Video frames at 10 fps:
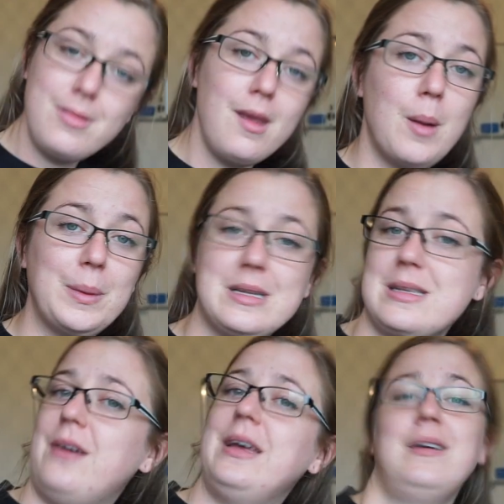I'm going to
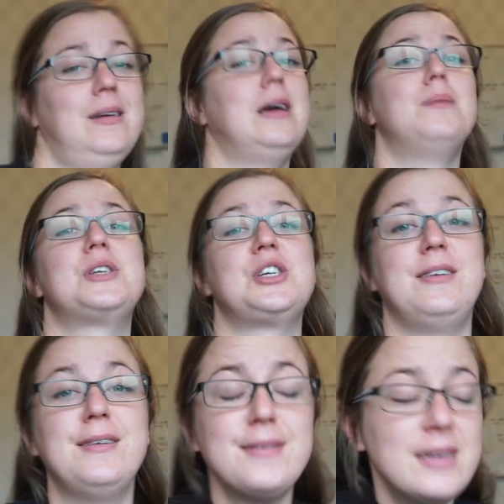tell you how much
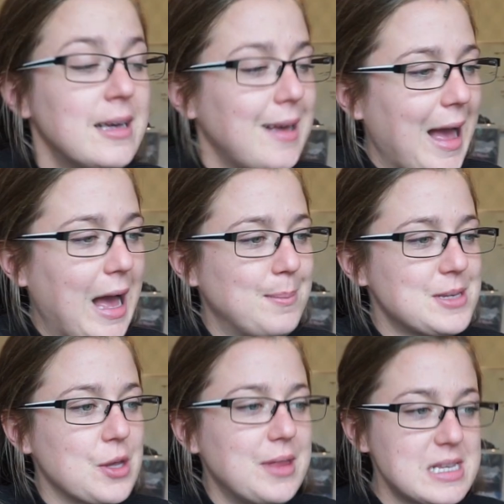I earn.
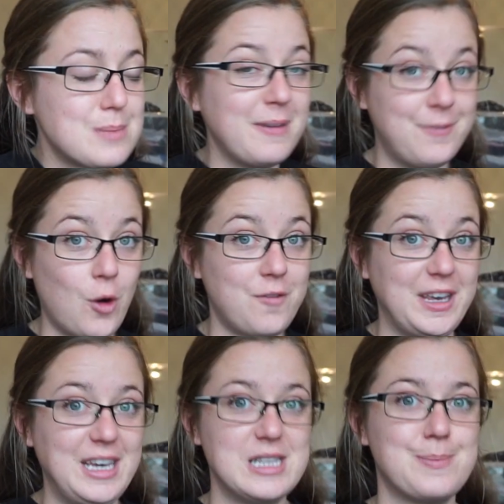So this is before
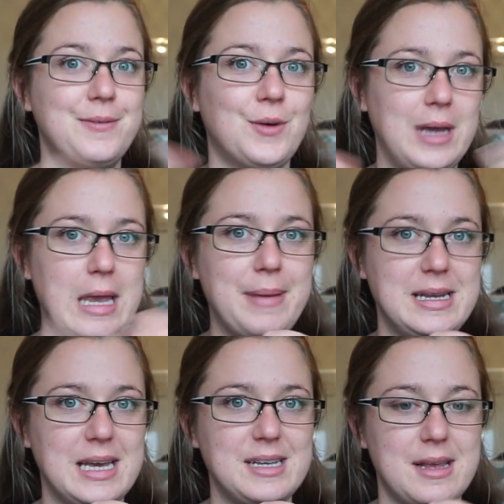fees, before eBay
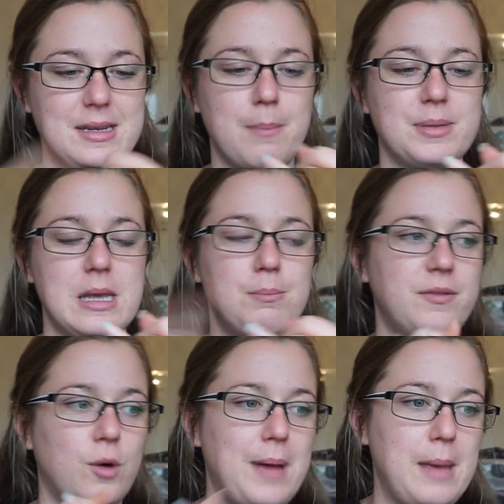takes their 10%,
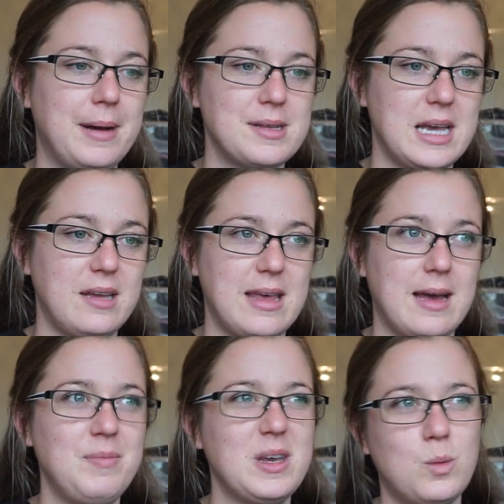before PayPal take
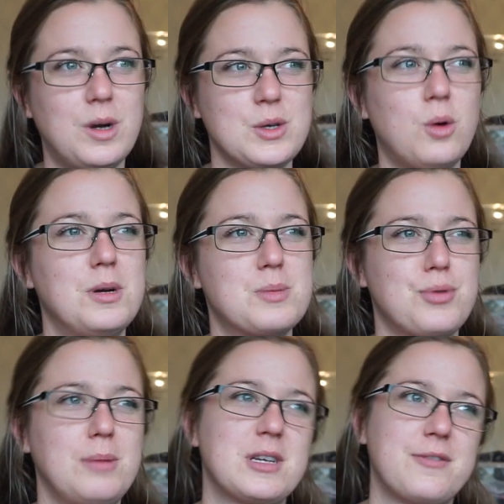their, what is it, almost
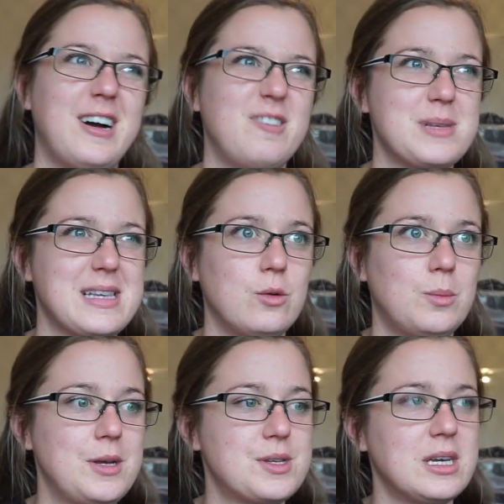pretty much 5%
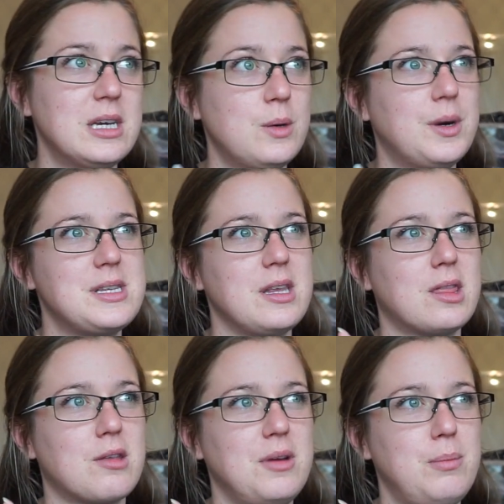almost. What is it,
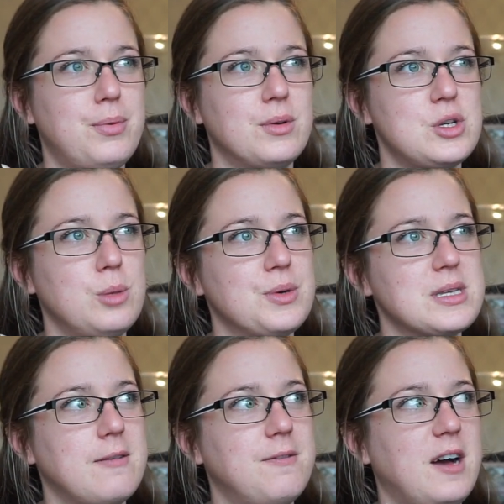
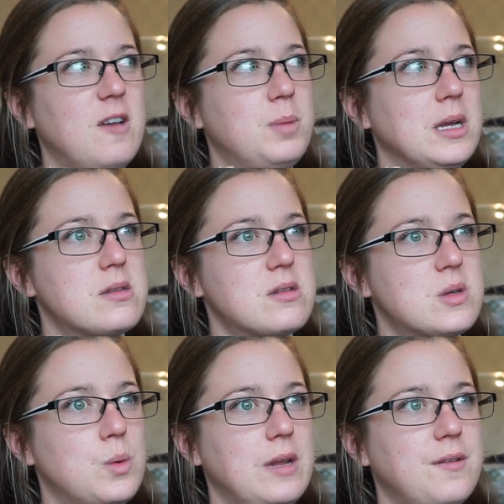2.75 plus
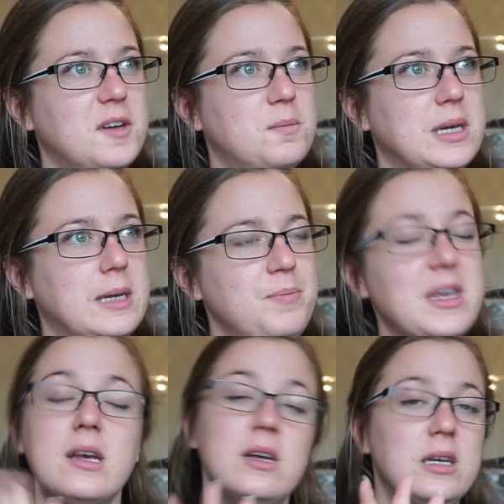25p? I
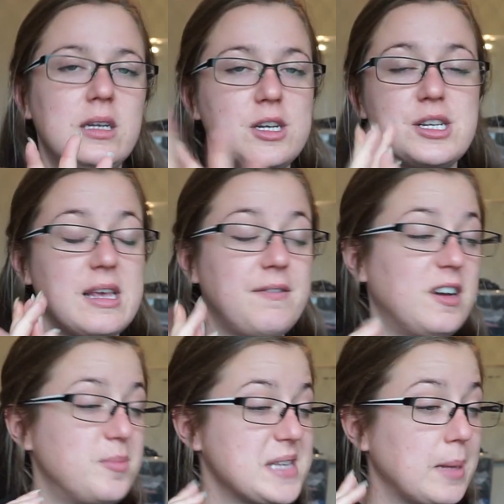should say
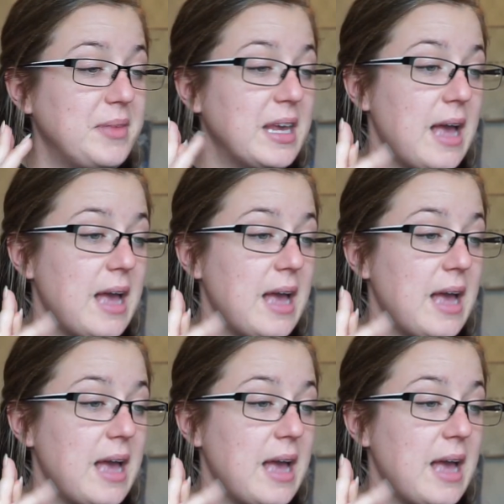5%.